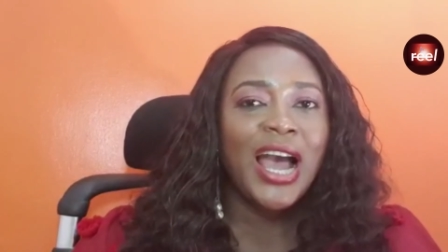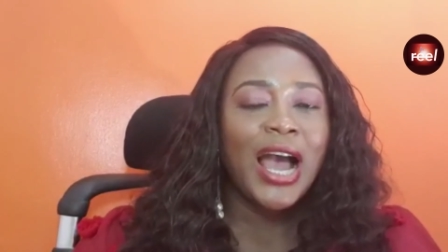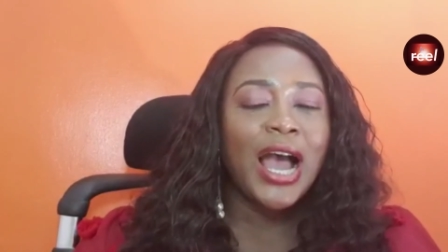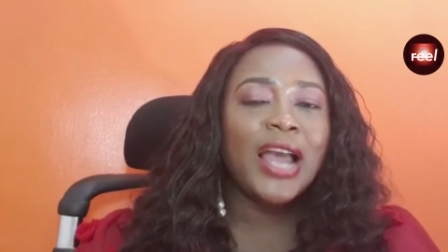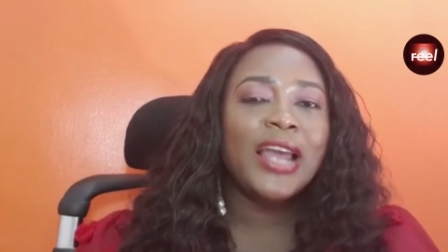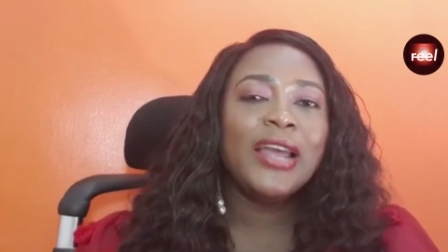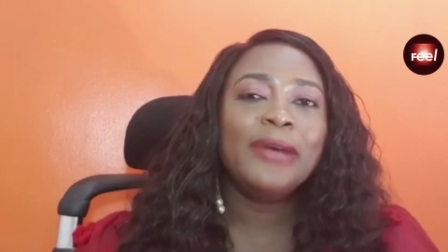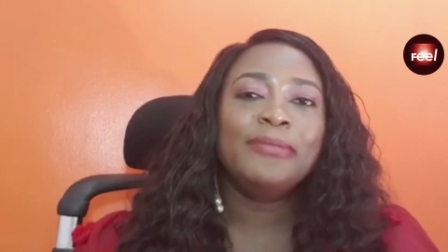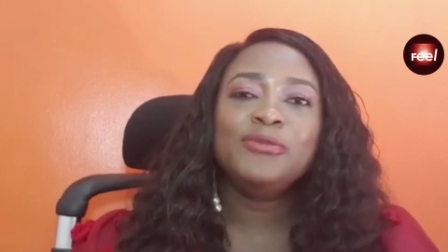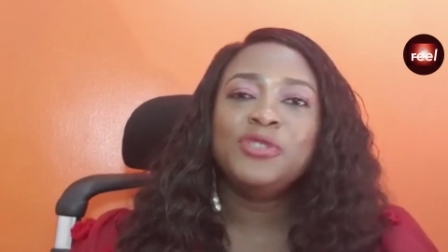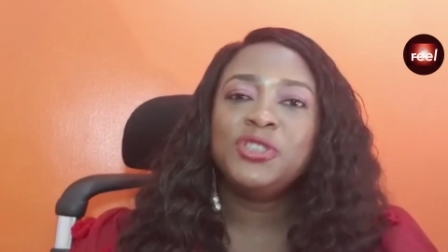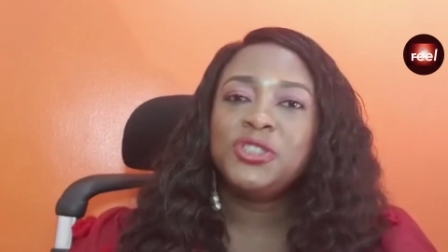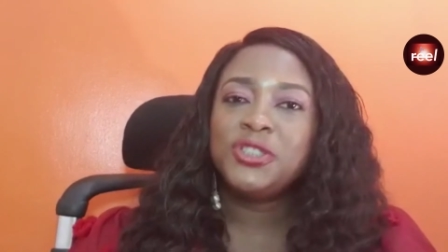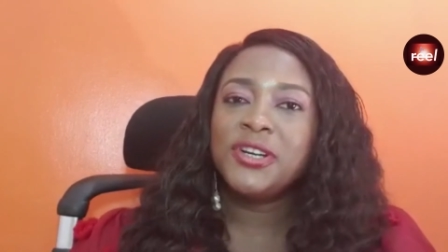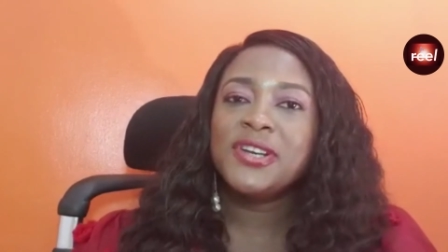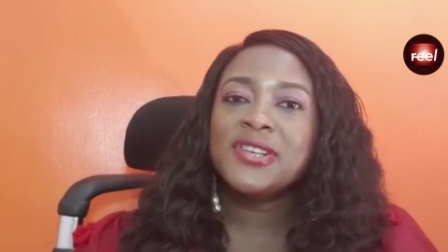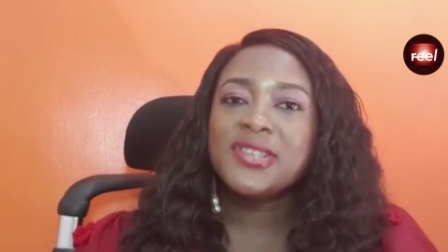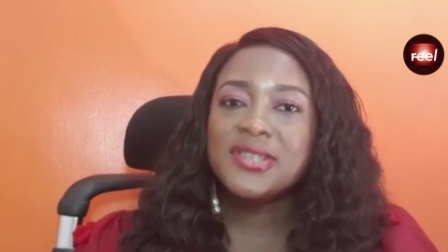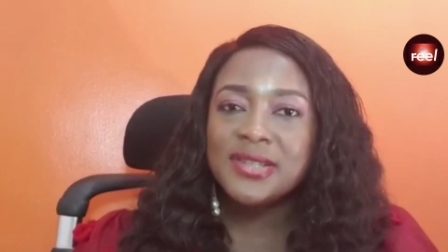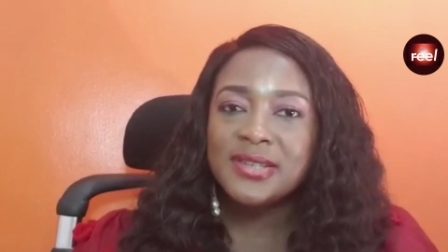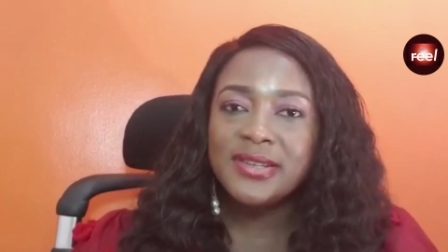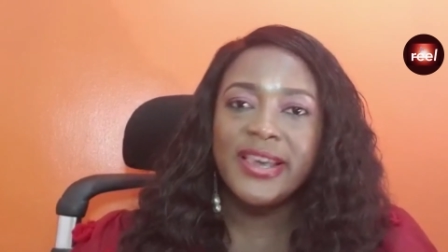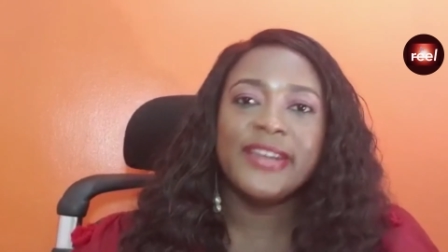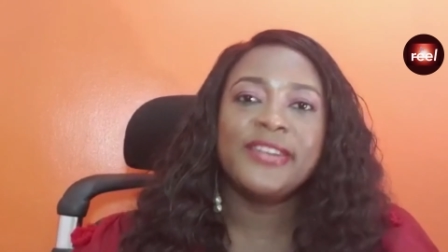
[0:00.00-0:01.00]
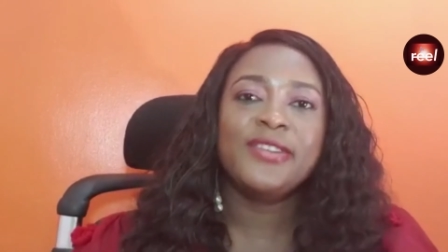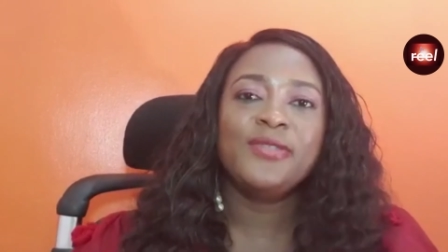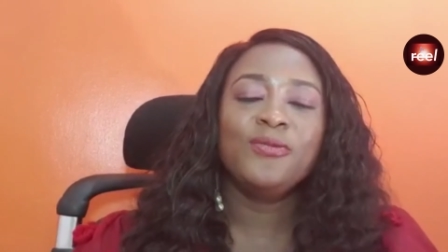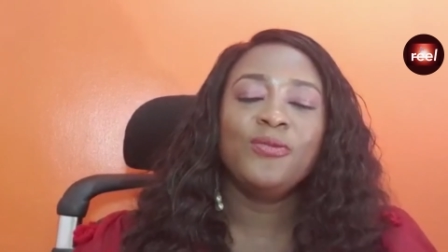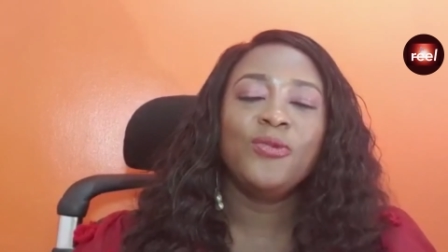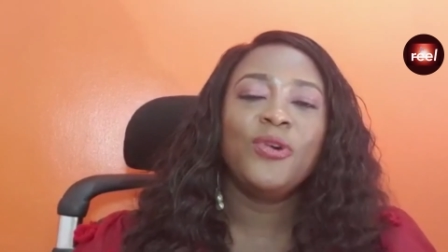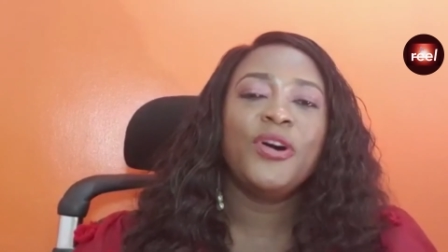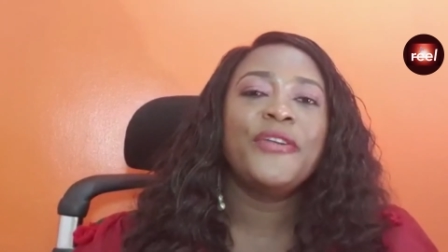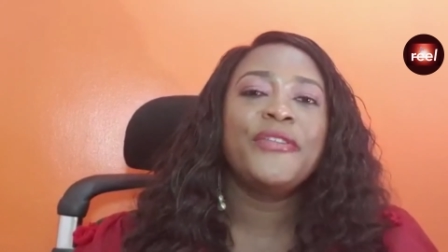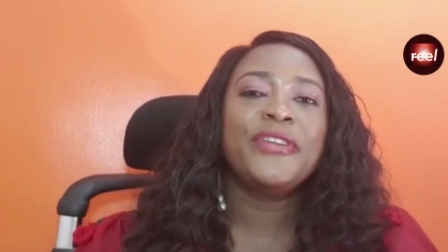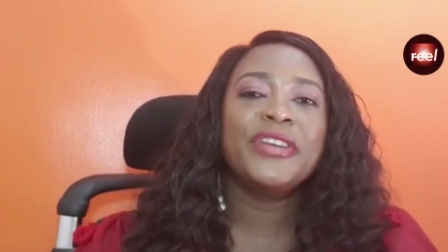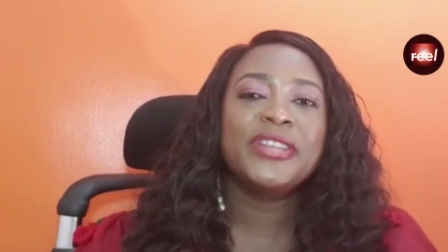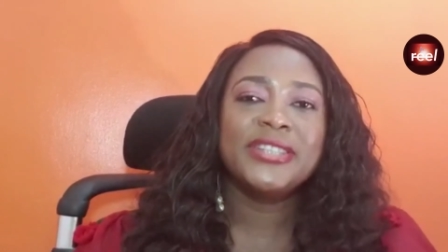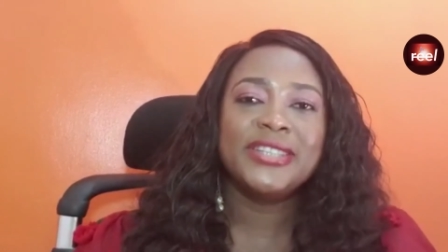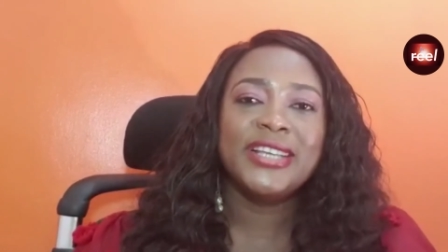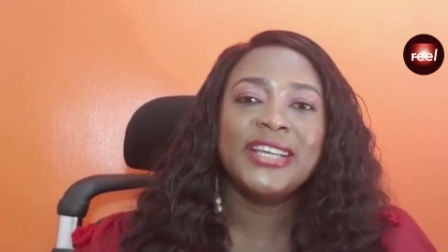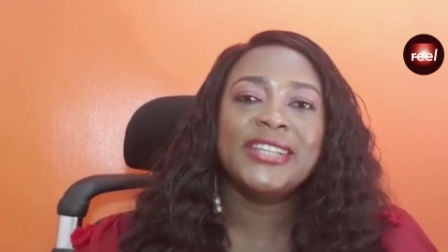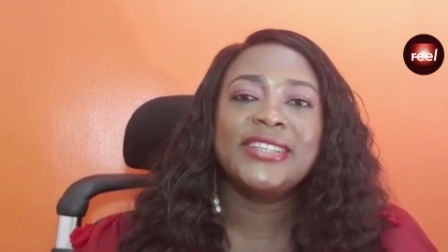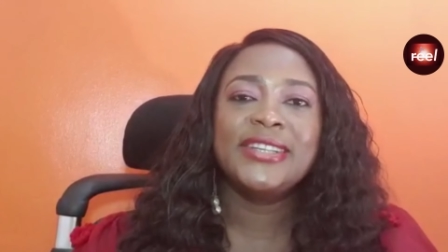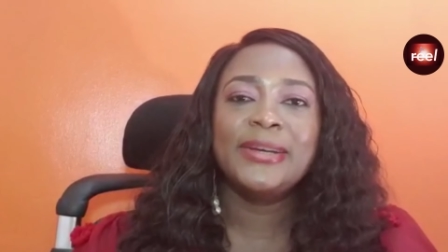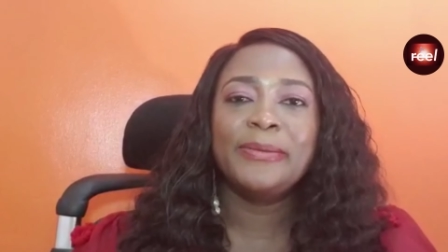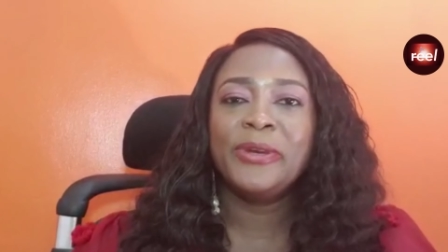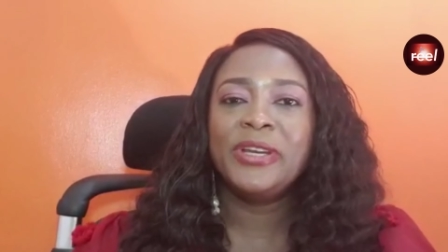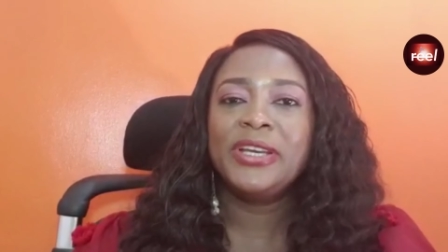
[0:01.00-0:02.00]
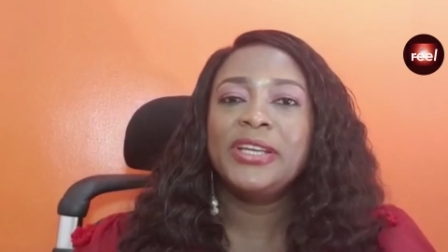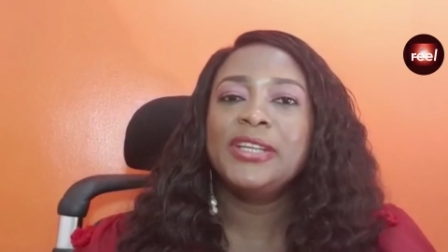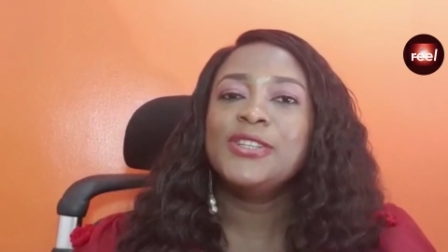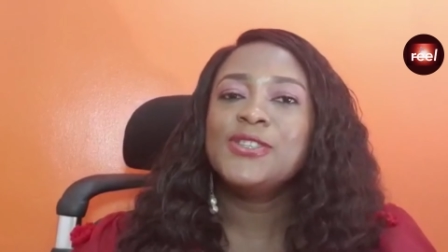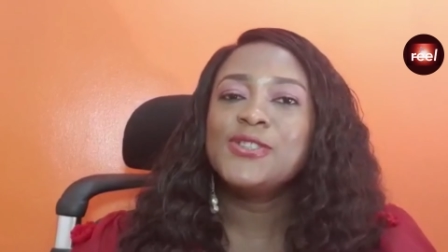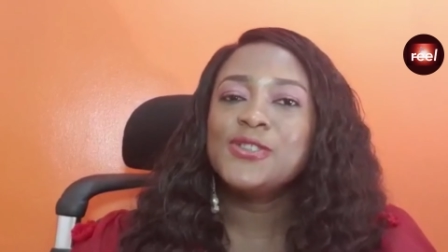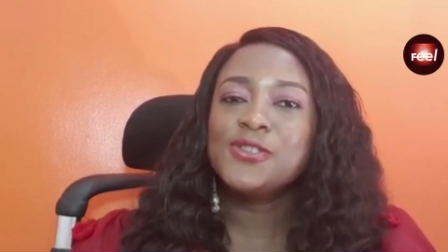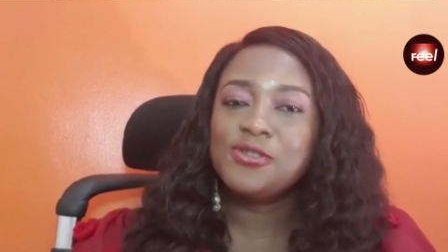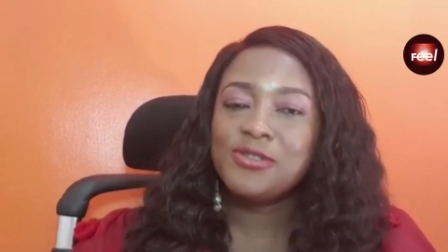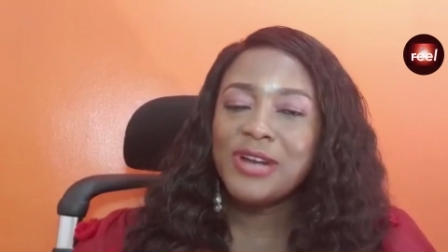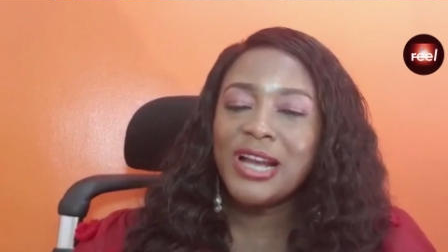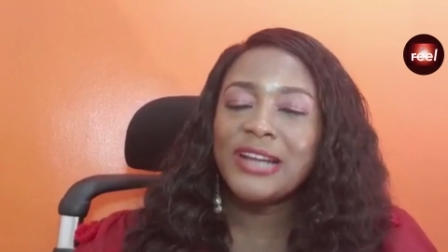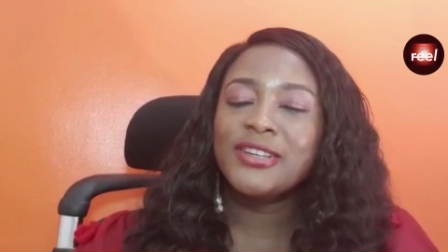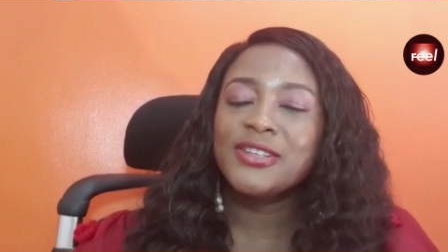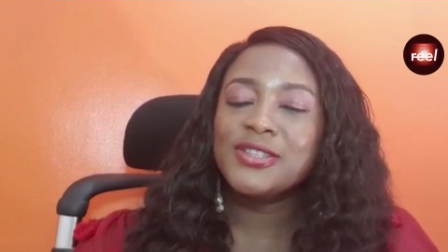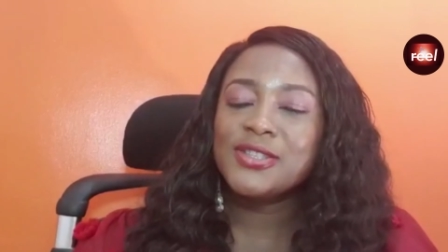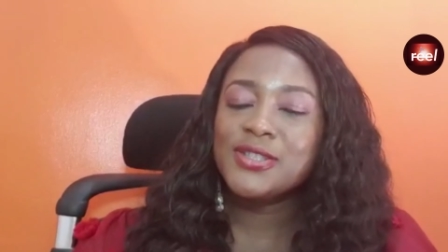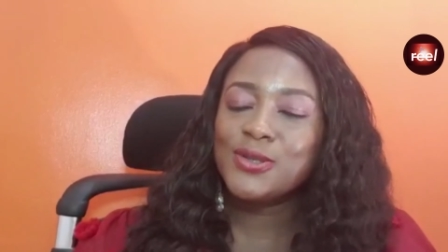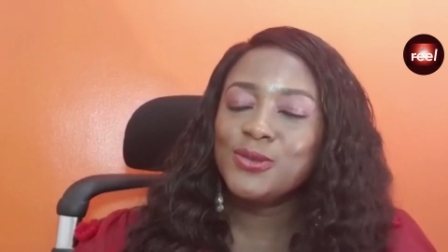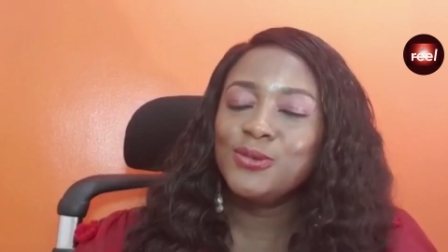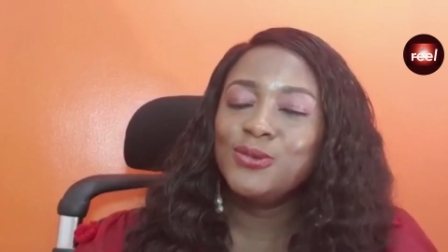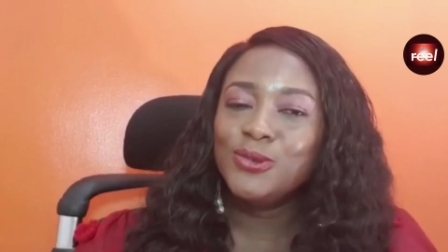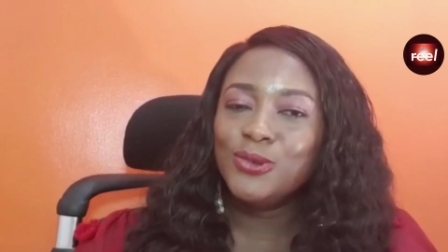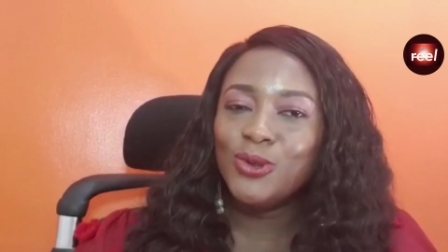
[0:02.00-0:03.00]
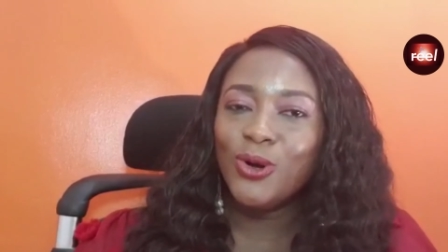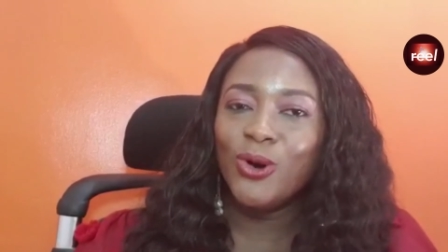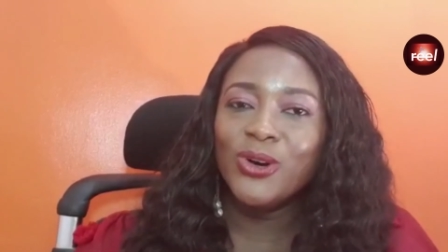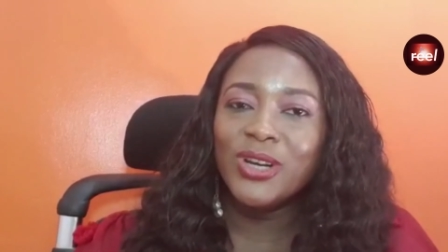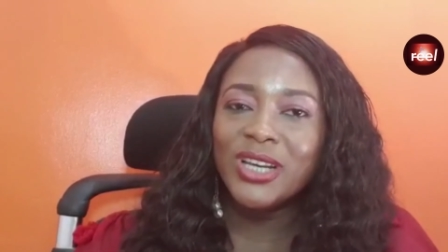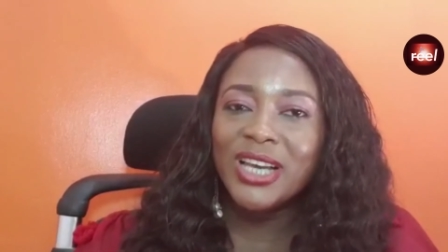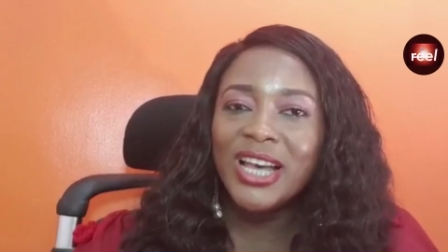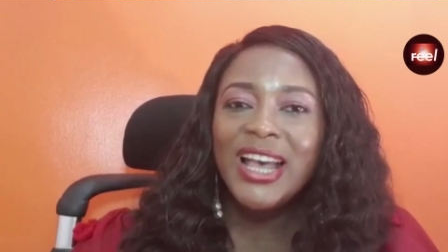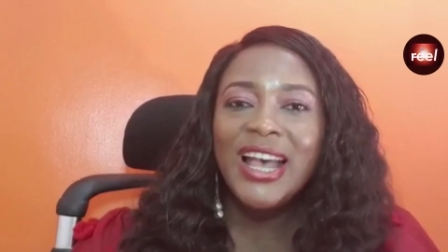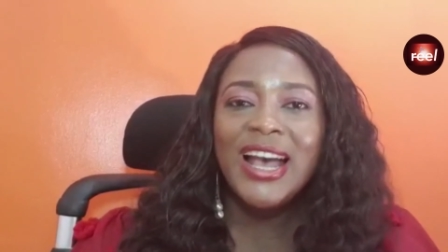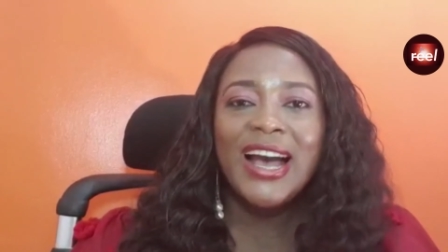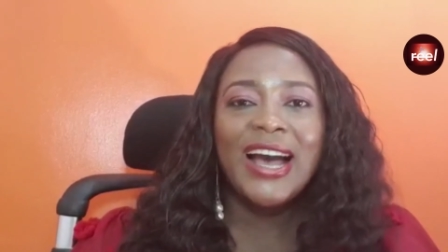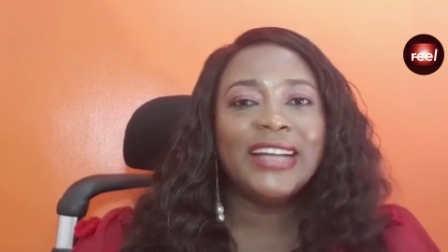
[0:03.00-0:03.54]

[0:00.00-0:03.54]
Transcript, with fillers: I am just getting worried that they're beginning to drag it too long